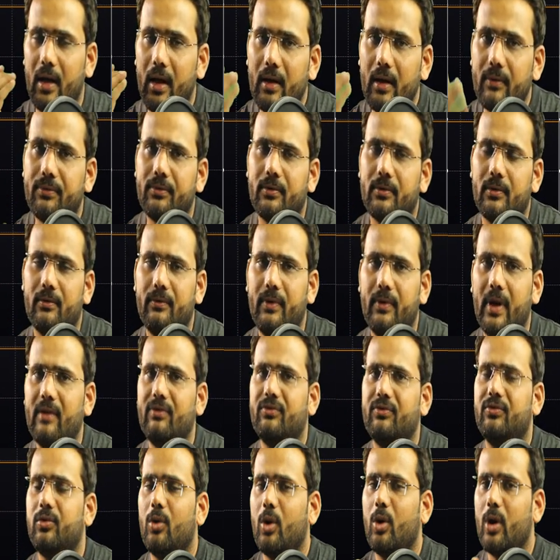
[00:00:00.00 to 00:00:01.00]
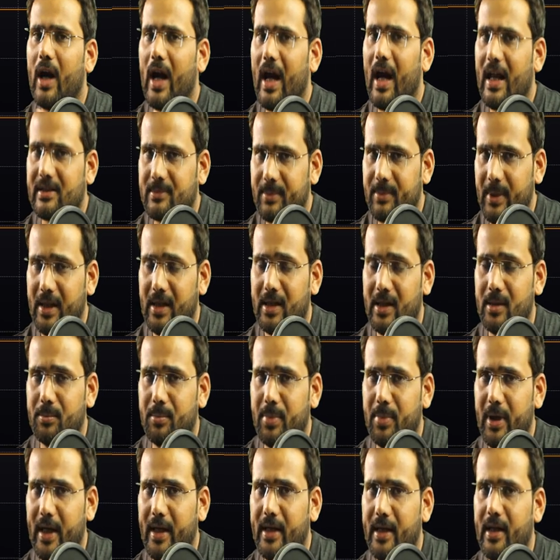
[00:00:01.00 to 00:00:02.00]
if wave 4 has been
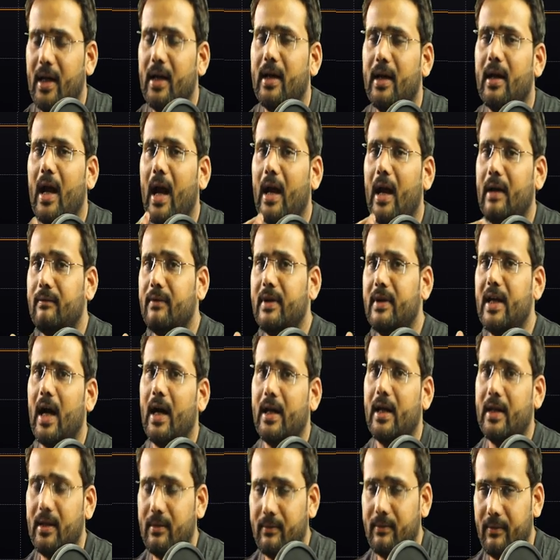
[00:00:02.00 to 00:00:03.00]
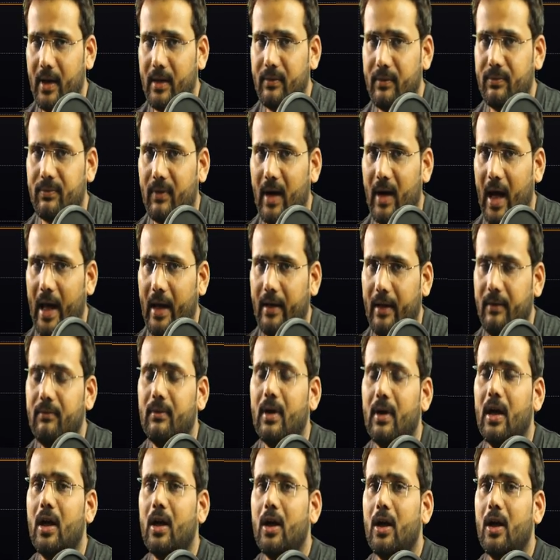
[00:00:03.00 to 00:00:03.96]
completed and we are in wave 5,